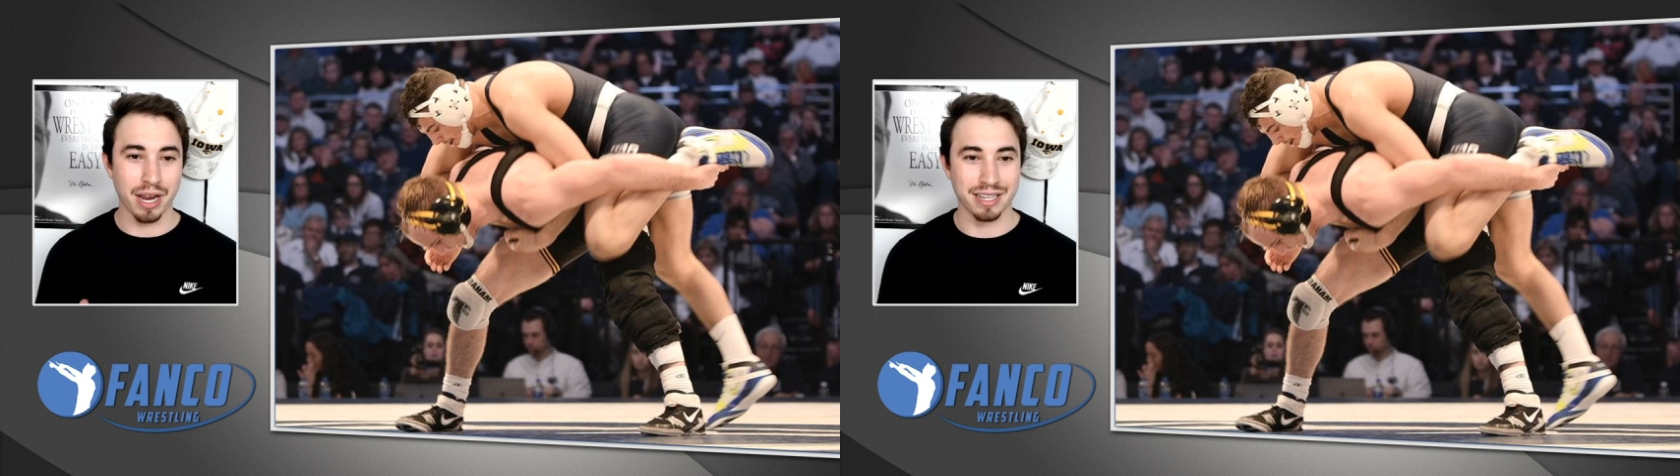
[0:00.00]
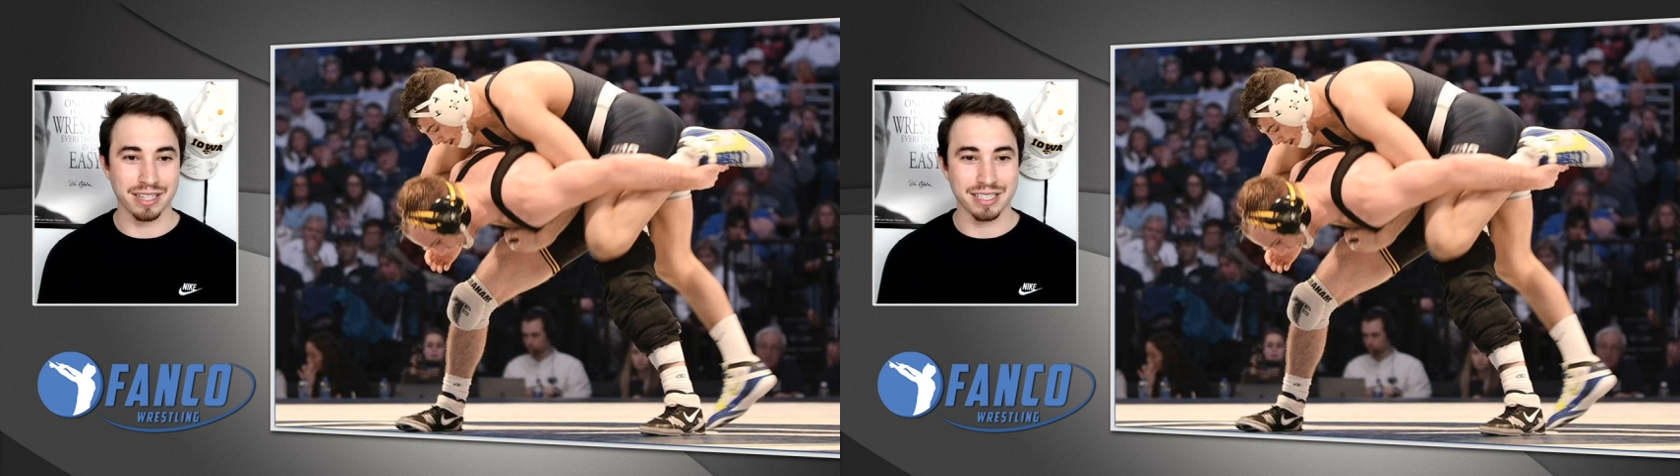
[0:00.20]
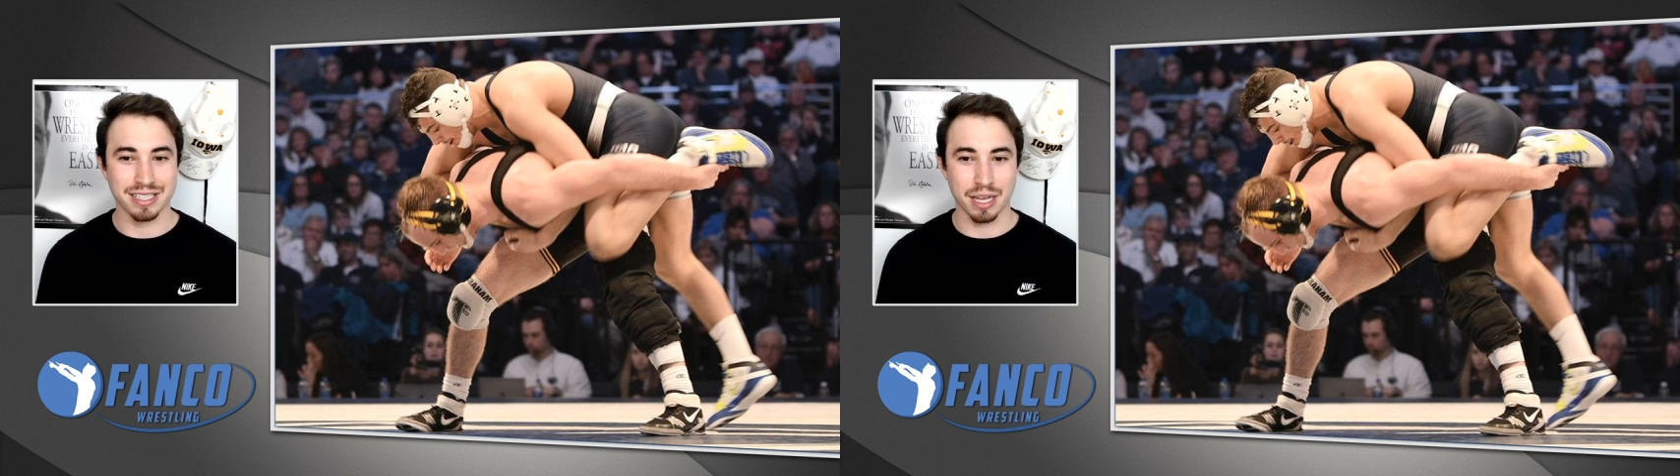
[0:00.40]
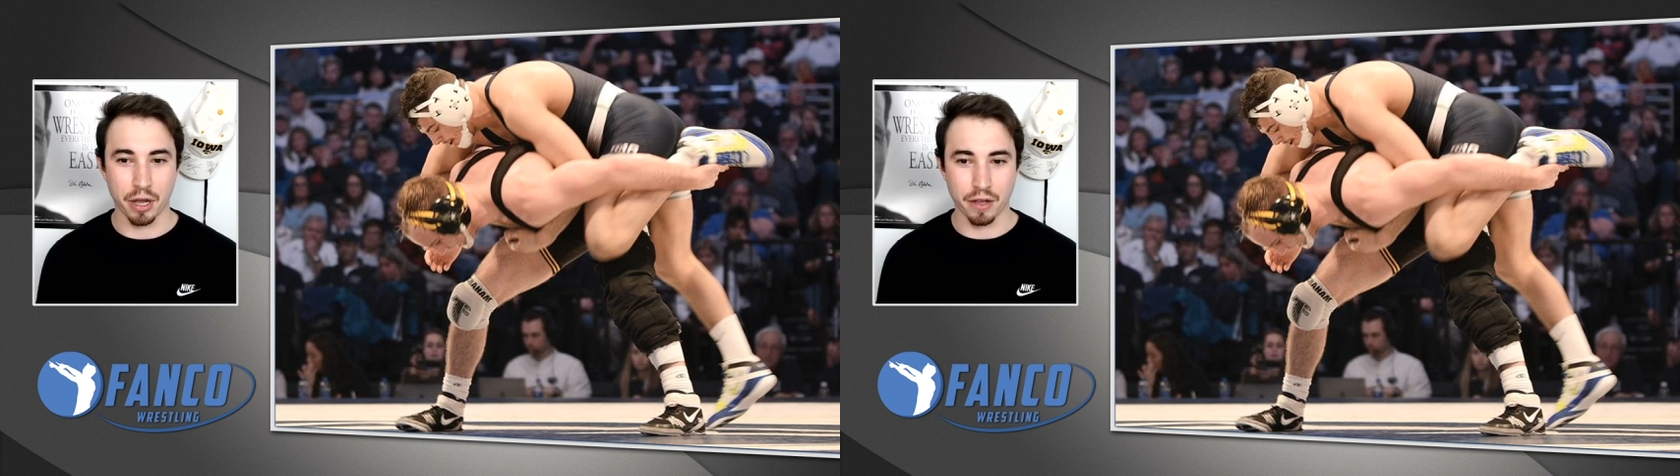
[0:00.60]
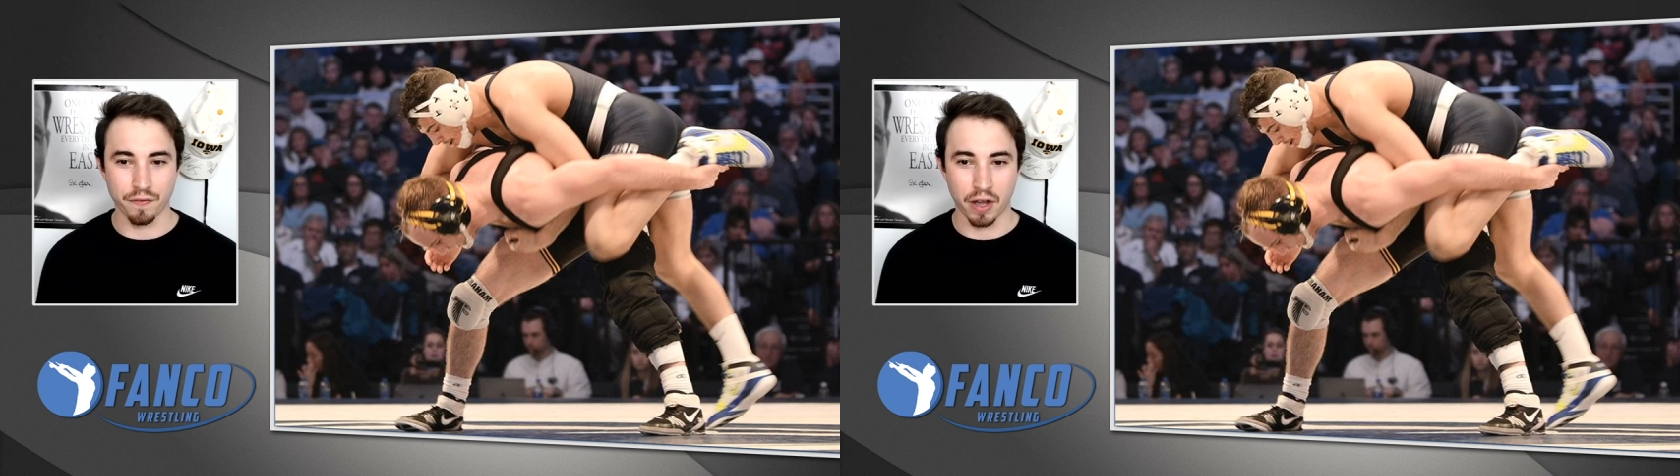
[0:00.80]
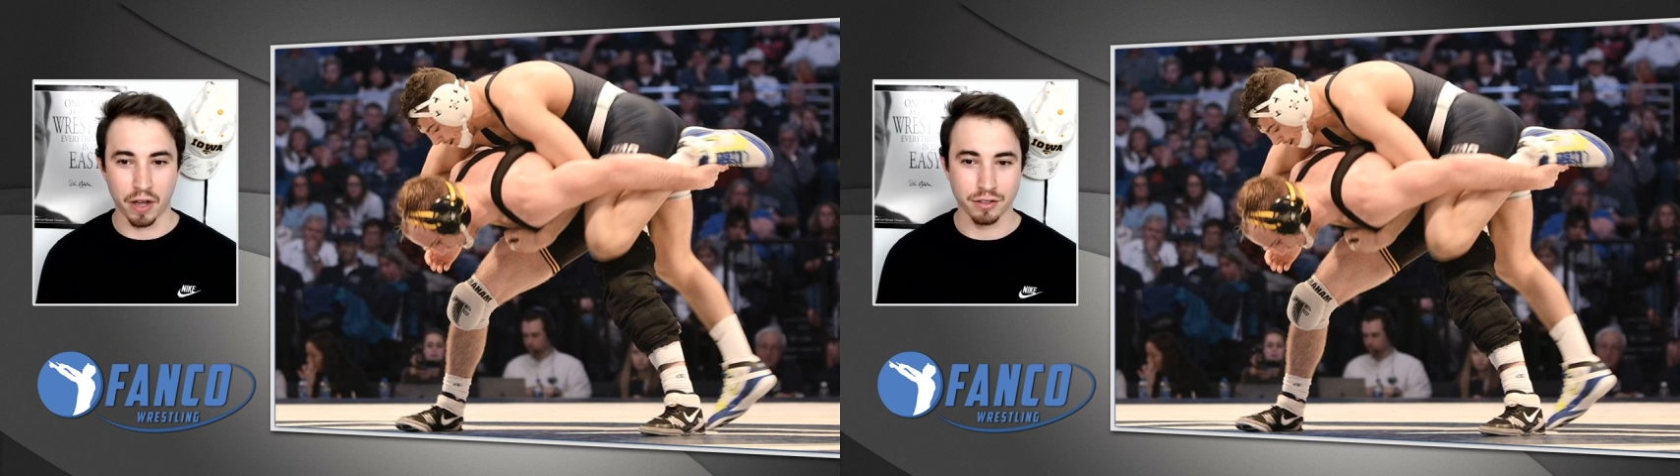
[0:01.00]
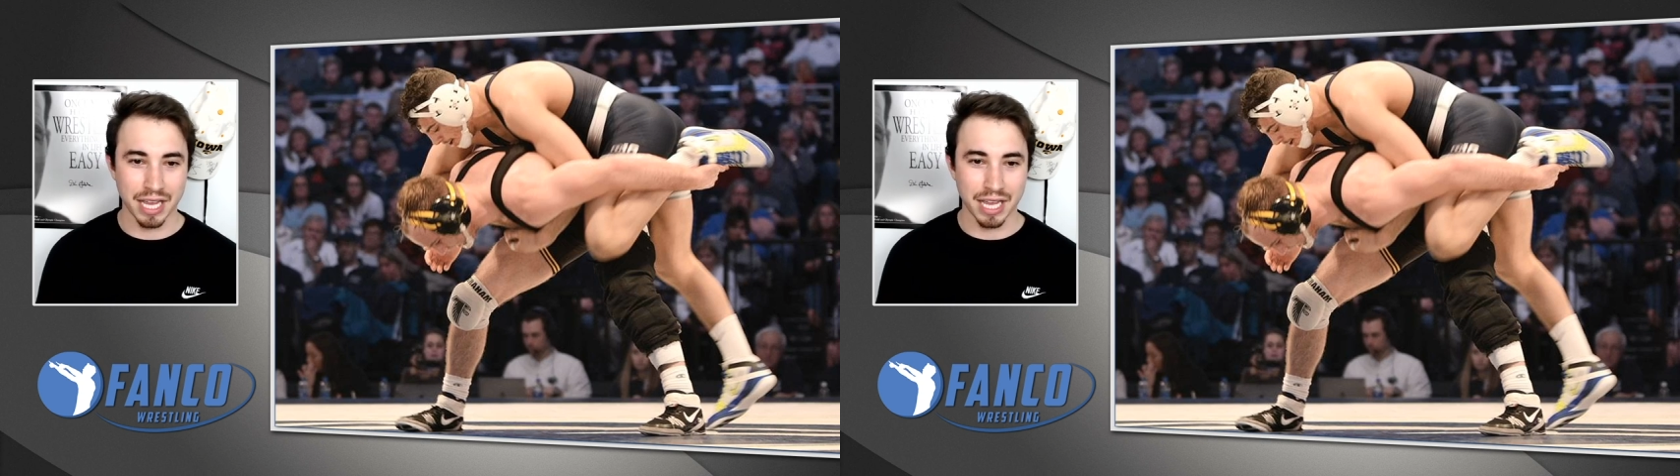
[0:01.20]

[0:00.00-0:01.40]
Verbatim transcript: in the semifinals,